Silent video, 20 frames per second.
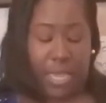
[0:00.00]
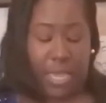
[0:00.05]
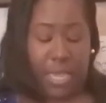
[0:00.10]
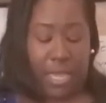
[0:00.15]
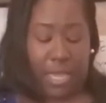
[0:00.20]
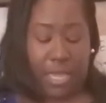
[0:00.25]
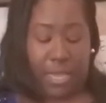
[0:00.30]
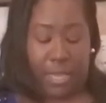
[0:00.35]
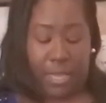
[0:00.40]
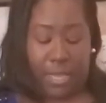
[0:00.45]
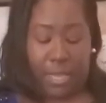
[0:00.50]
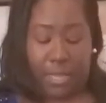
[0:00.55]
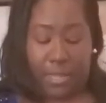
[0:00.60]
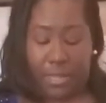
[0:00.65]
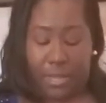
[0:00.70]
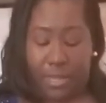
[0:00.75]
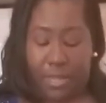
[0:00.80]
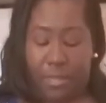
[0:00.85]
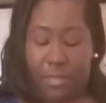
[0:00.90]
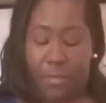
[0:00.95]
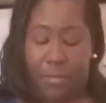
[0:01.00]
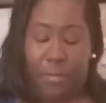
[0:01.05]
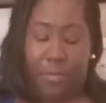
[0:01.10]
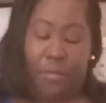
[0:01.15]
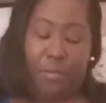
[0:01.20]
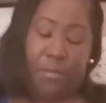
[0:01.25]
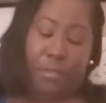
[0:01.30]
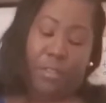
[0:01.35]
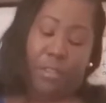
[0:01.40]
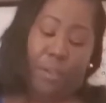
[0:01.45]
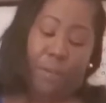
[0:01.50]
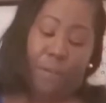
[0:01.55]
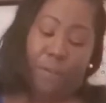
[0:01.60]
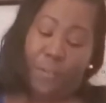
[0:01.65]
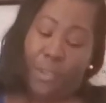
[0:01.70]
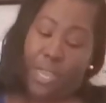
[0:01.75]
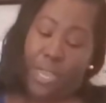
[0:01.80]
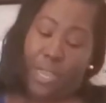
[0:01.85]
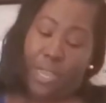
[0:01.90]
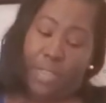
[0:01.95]
And don't
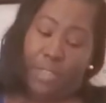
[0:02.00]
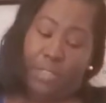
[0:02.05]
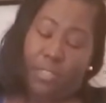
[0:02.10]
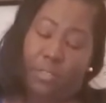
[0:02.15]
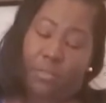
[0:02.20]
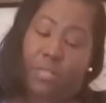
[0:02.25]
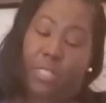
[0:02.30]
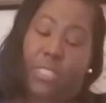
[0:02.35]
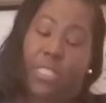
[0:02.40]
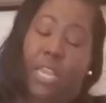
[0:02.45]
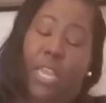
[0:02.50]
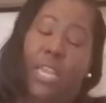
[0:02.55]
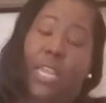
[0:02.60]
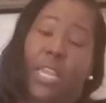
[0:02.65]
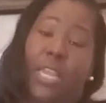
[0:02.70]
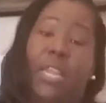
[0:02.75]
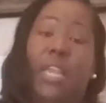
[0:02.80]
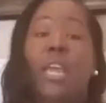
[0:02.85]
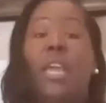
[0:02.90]
forget to study